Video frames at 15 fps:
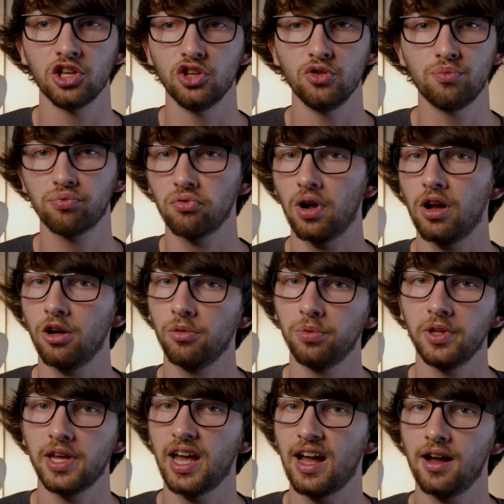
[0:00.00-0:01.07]
you
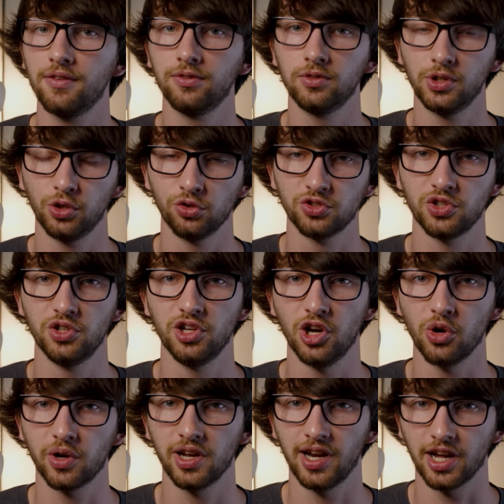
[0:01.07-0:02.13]
probably have little to
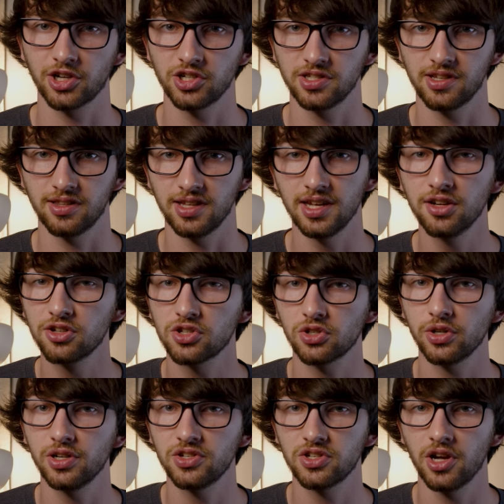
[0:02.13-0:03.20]
no connections in the
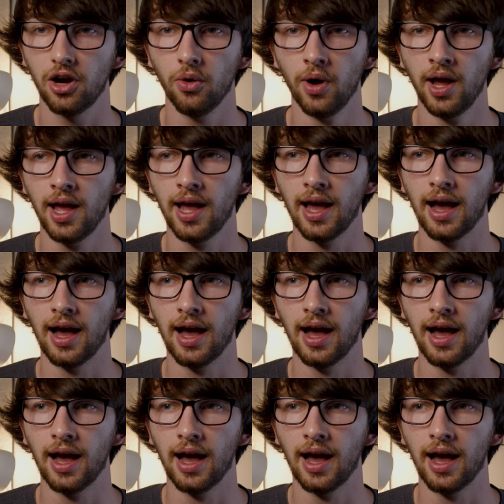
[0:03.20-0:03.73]
industry, so